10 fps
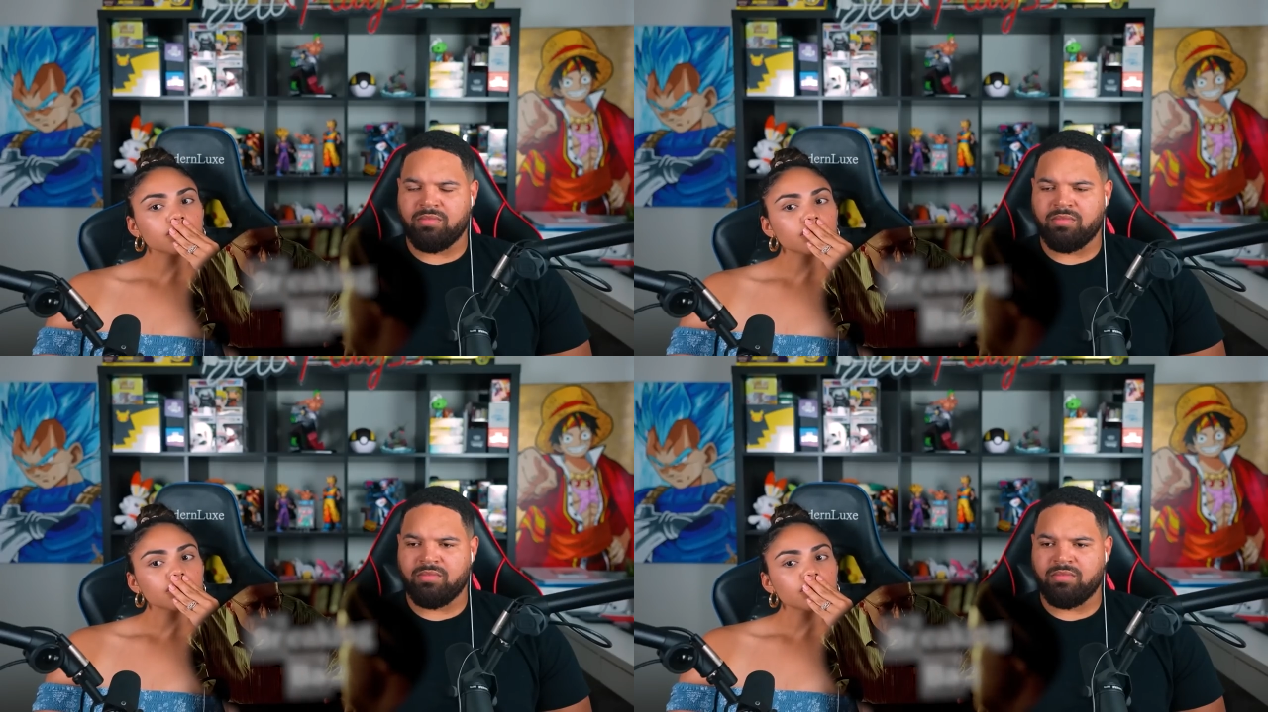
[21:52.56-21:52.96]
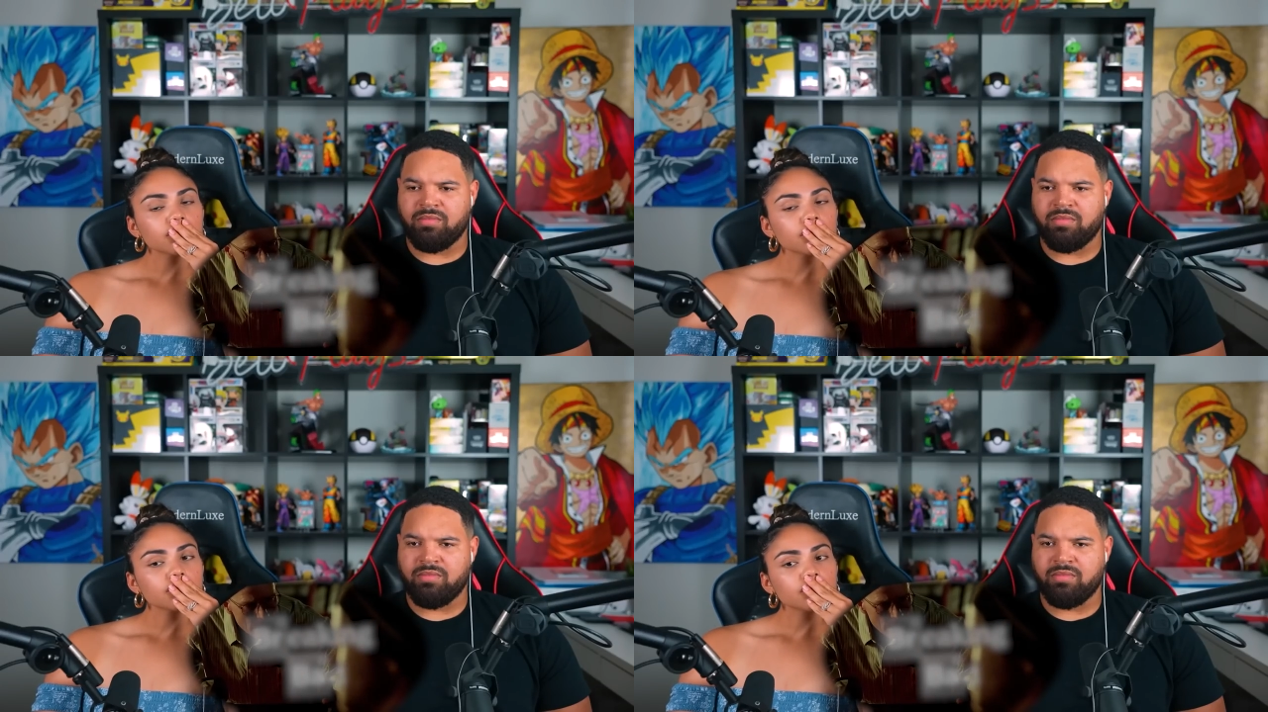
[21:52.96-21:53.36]

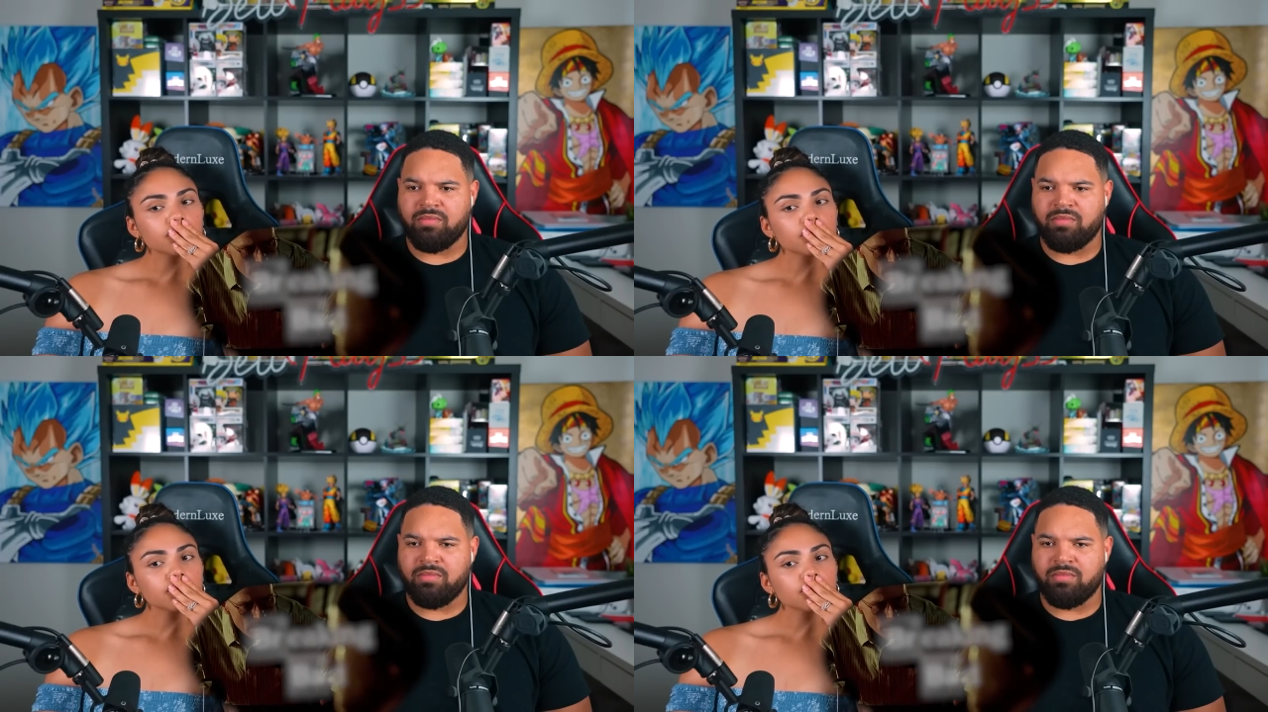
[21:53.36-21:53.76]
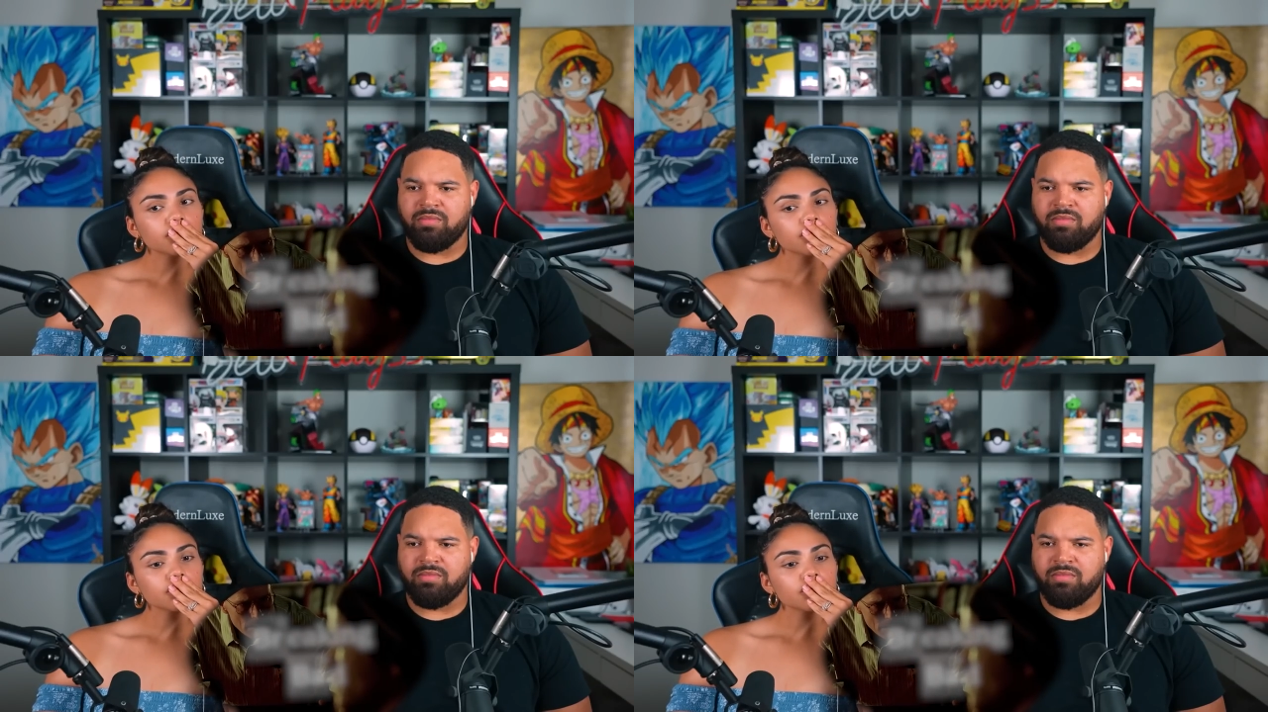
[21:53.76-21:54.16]

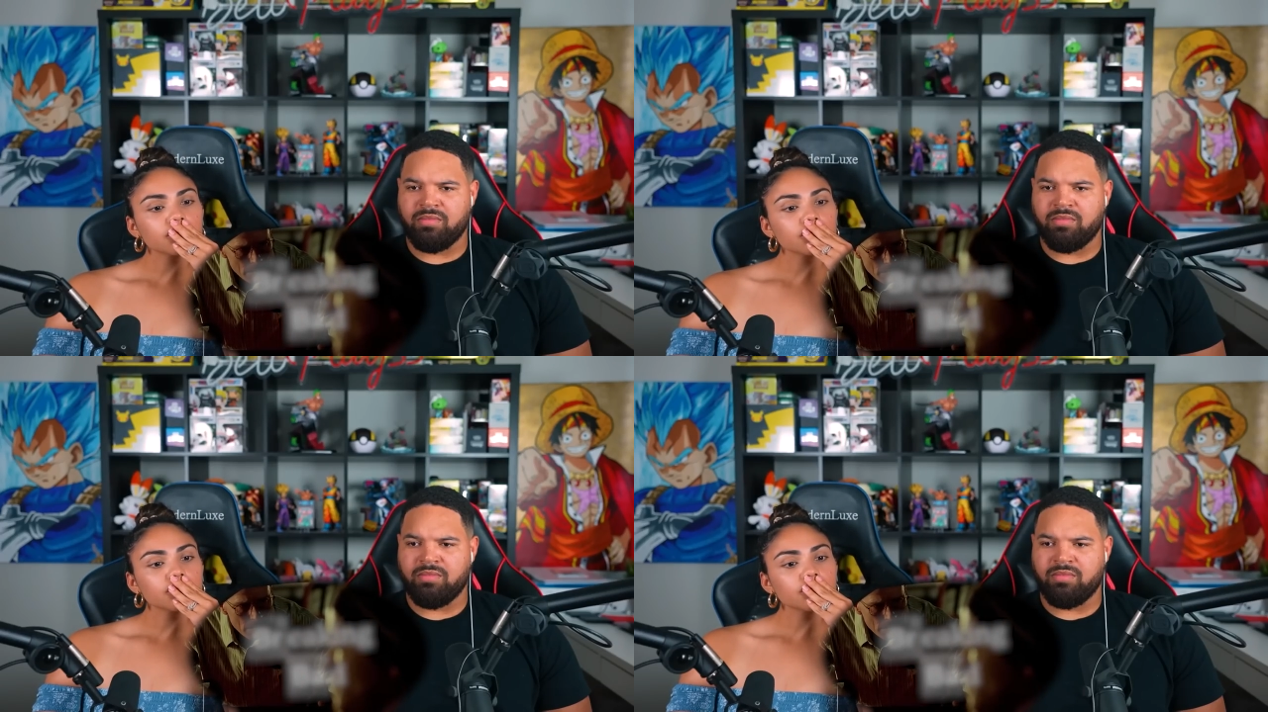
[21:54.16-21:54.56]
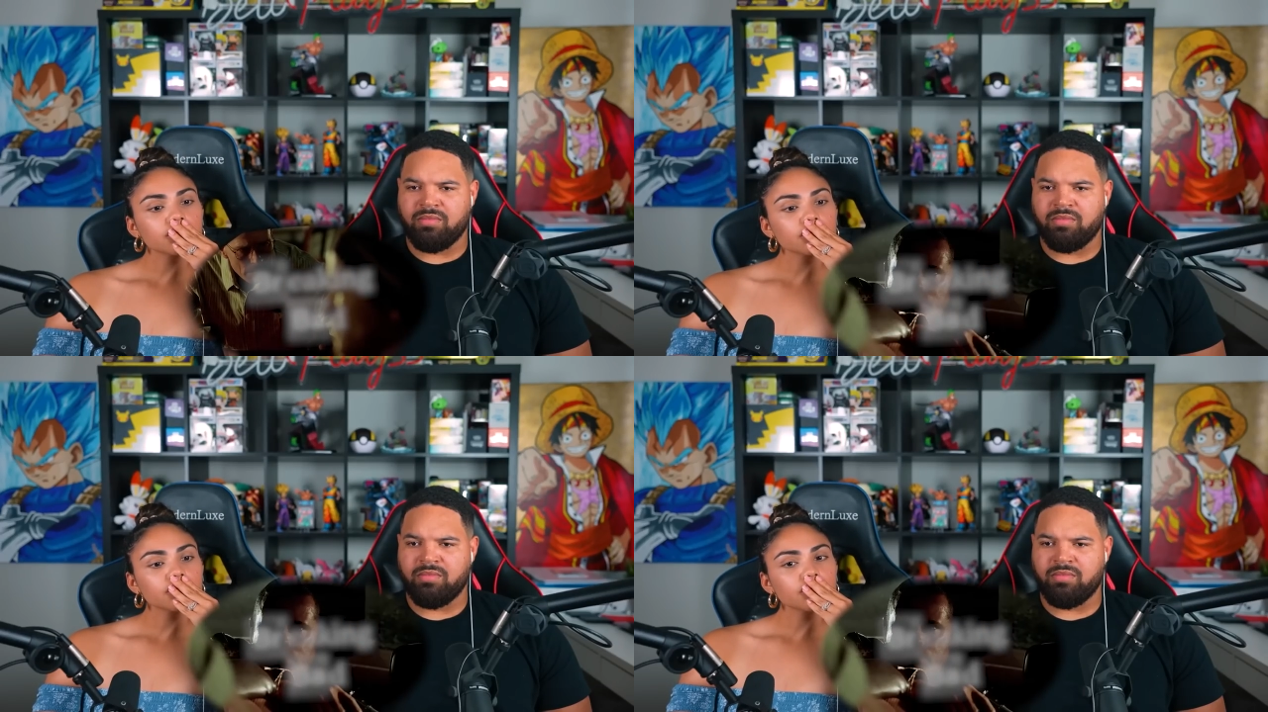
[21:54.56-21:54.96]

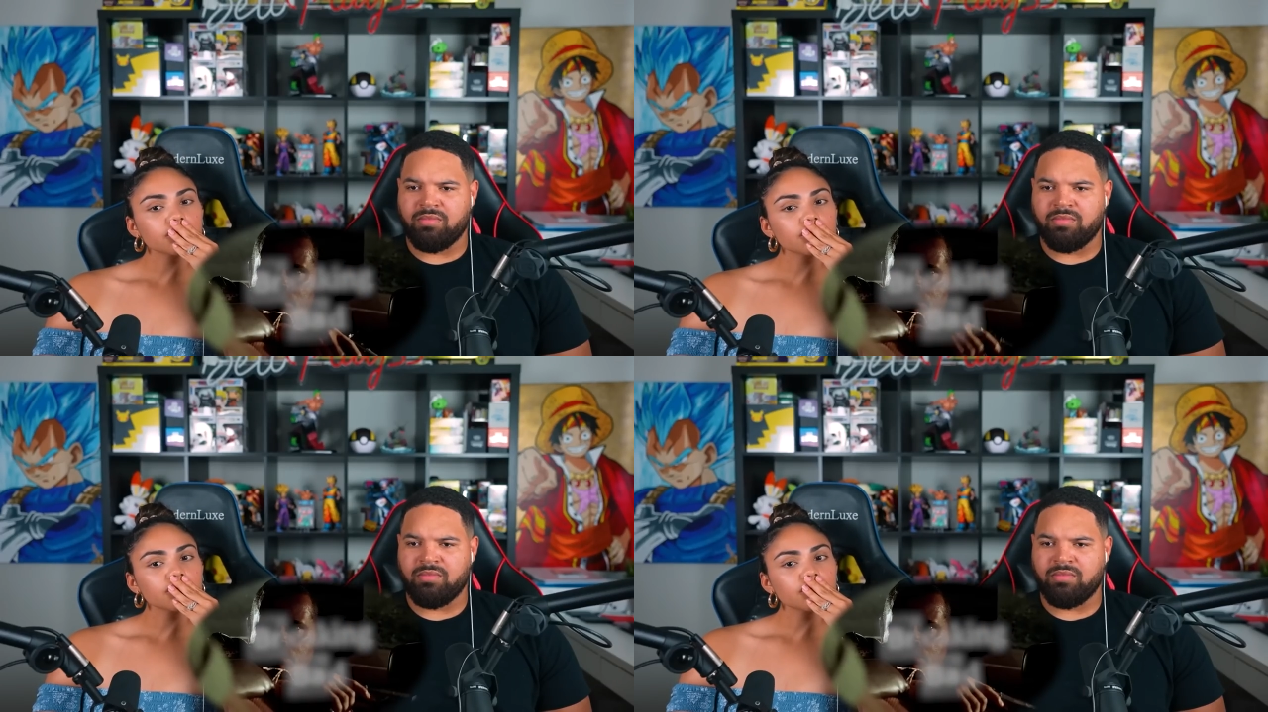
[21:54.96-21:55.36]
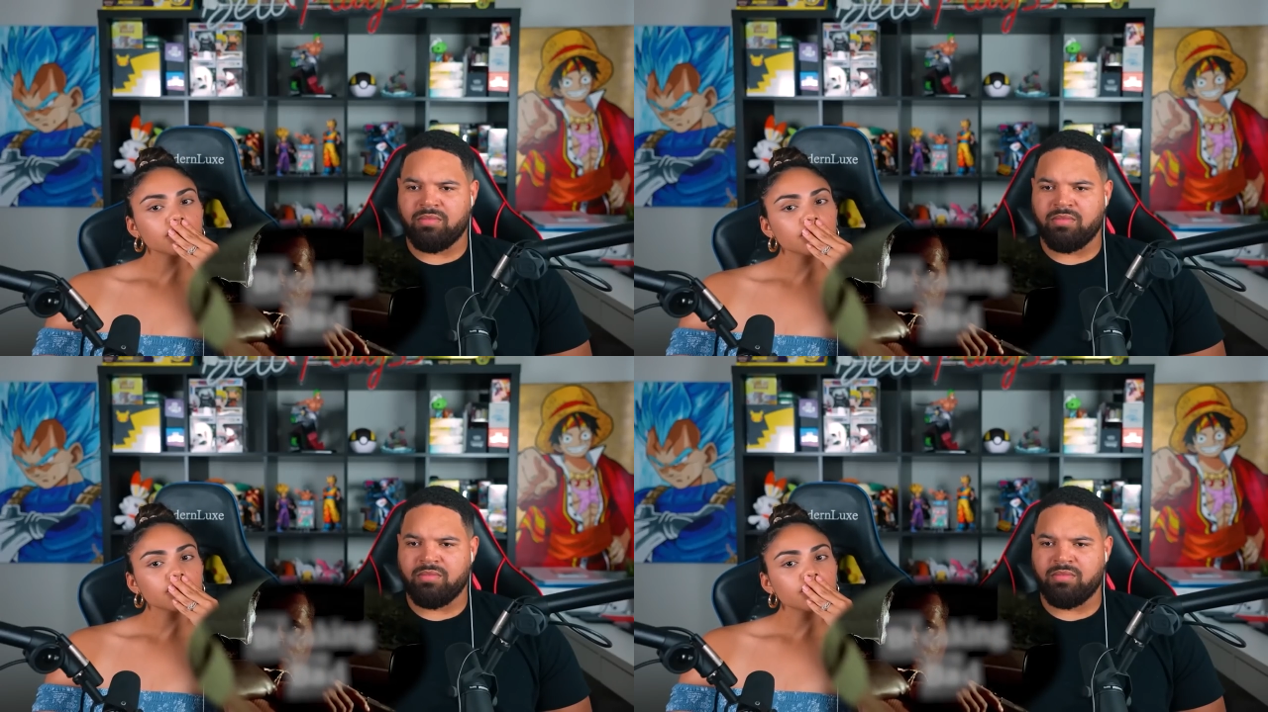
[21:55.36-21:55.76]

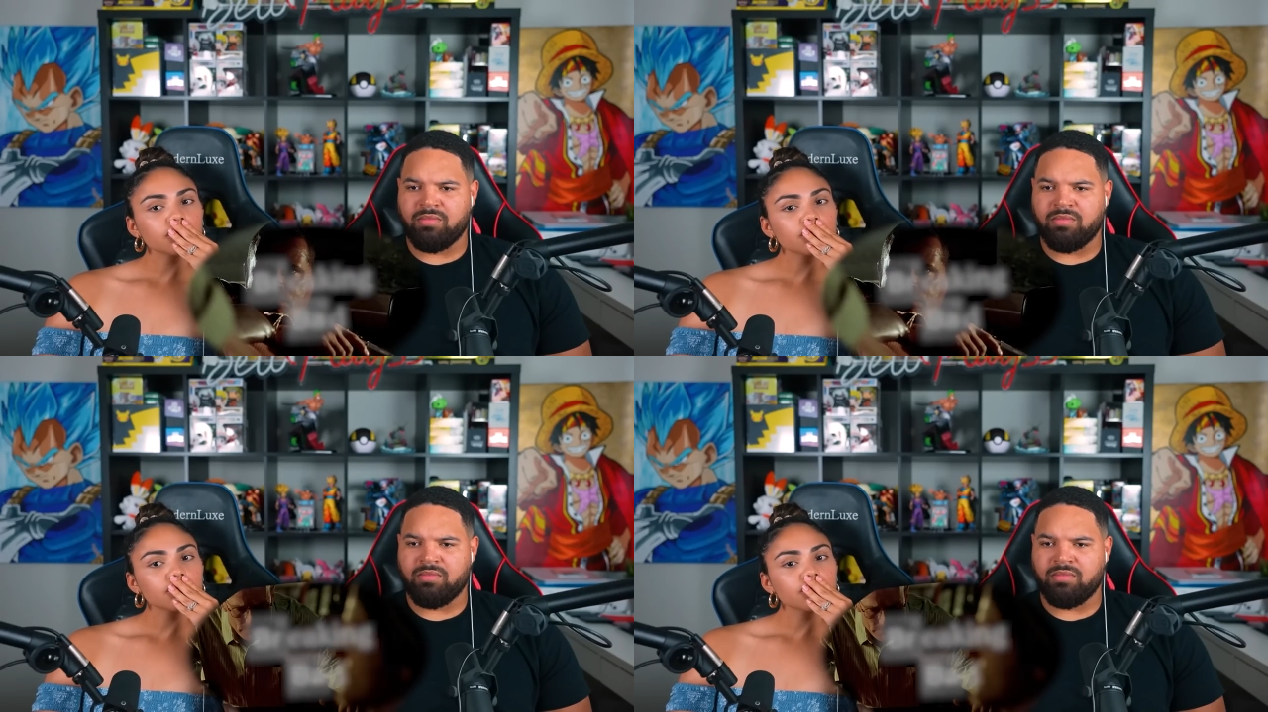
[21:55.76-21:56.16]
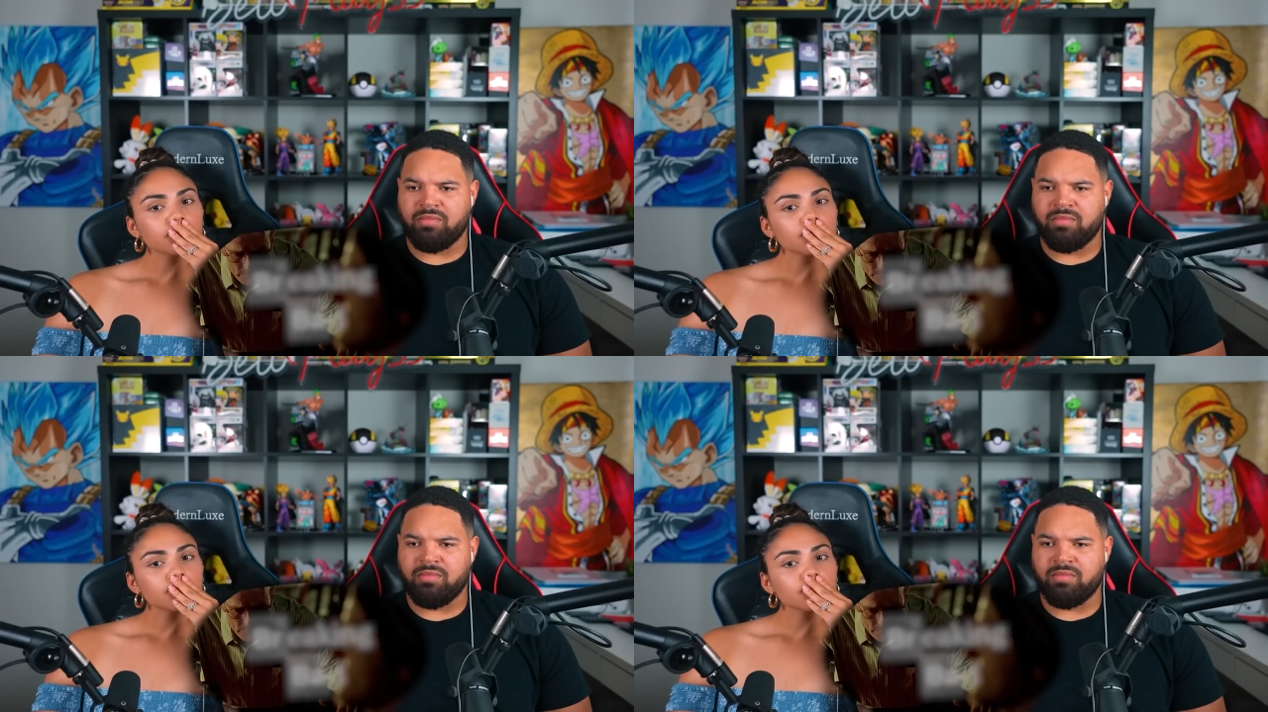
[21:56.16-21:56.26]
[no speech]